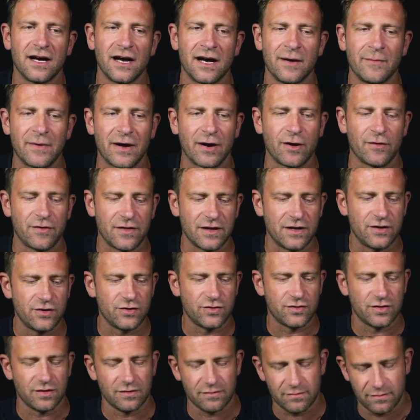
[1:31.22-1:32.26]
um, I don't think you
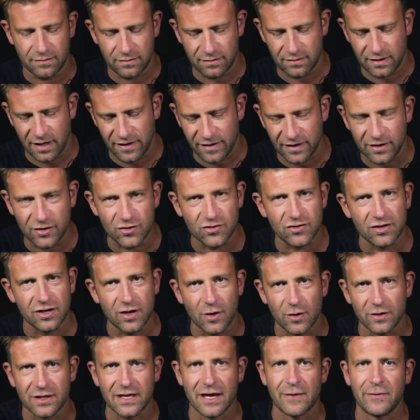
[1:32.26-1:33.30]
should, I think you should
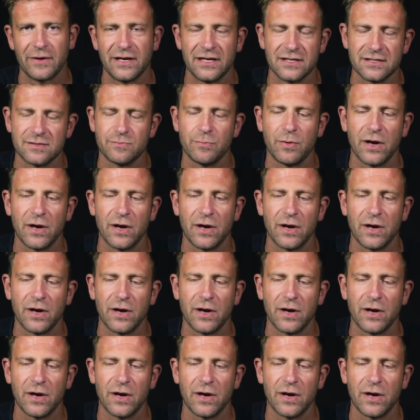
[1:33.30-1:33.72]
know what that means.